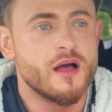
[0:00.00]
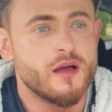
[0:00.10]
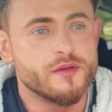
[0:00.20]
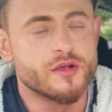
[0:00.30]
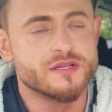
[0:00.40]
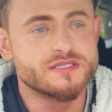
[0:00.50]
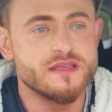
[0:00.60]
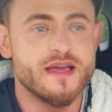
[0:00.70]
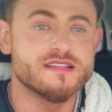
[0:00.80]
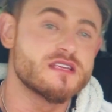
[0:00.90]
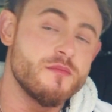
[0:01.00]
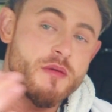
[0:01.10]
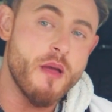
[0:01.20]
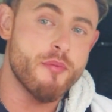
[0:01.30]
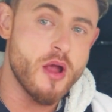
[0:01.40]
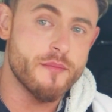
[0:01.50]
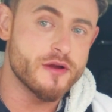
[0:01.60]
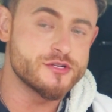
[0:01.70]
You're going to see that's going to be my primary